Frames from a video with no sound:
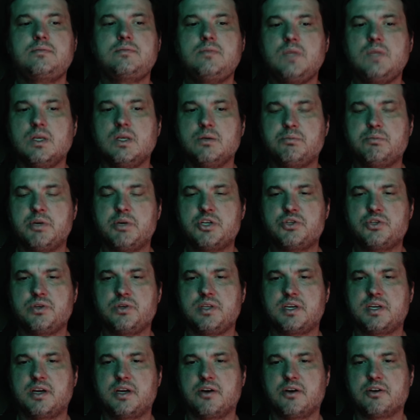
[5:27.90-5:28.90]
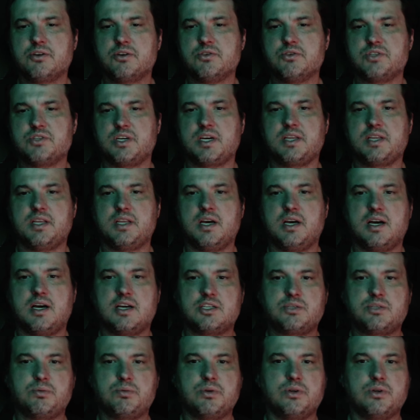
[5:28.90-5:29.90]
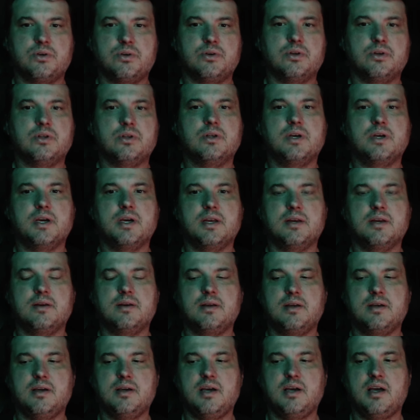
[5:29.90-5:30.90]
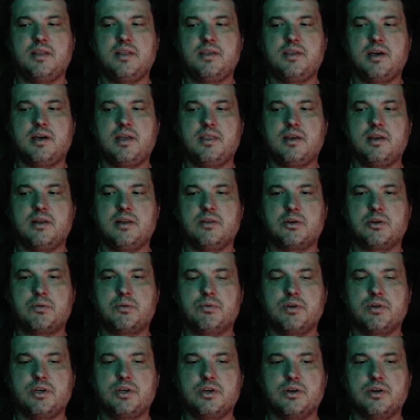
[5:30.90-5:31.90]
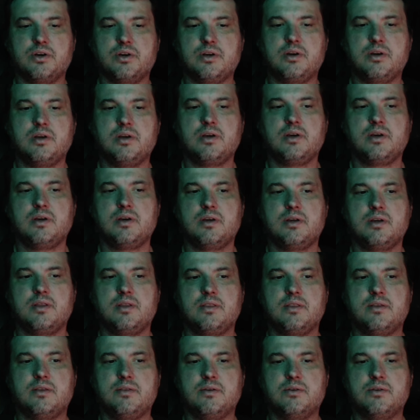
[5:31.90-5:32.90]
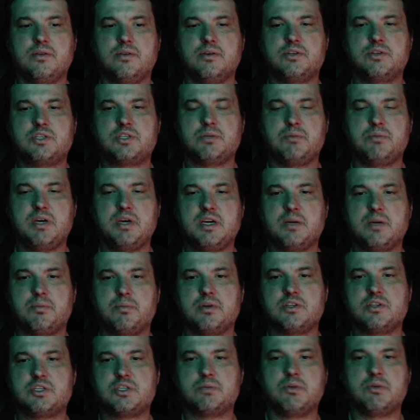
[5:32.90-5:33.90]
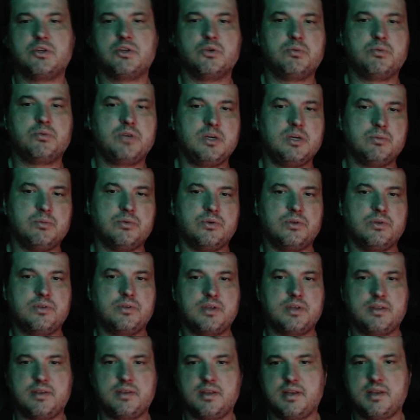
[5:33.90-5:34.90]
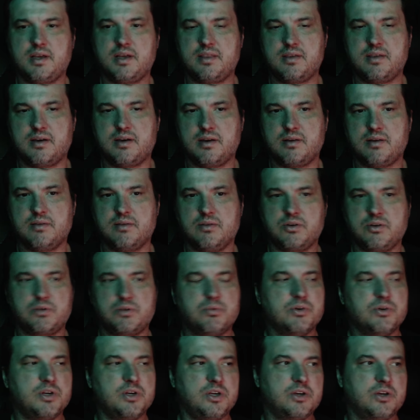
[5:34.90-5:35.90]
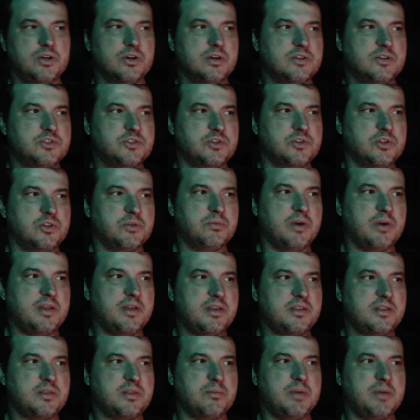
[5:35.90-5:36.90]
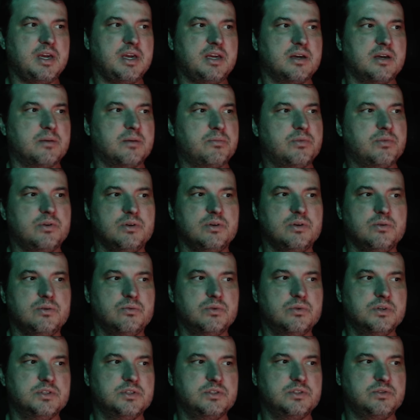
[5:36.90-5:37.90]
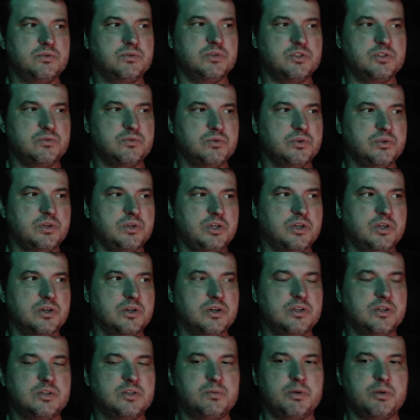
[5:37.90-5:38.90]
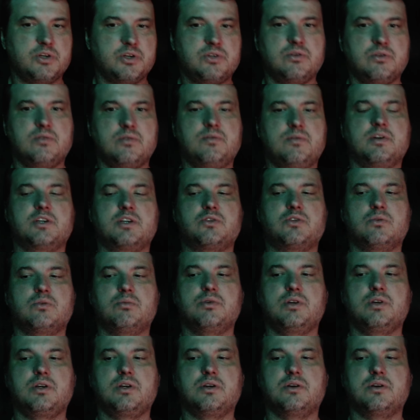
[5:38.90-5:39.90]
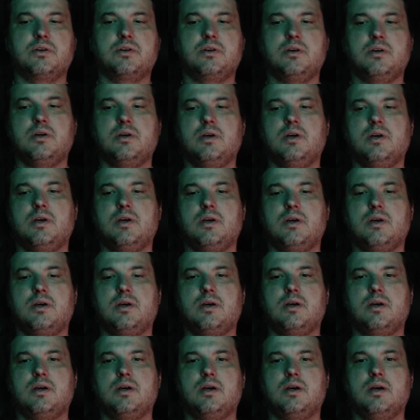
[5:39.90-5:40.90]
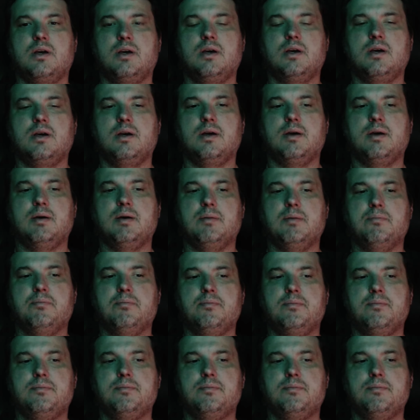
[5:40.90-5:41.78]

Especially the characters like in the hospital, and I thought it looked pretty good. There's some makeup on some other people that I thought looked pretty good. So I thought the makeup was really good. Special effects were pretty good. Um,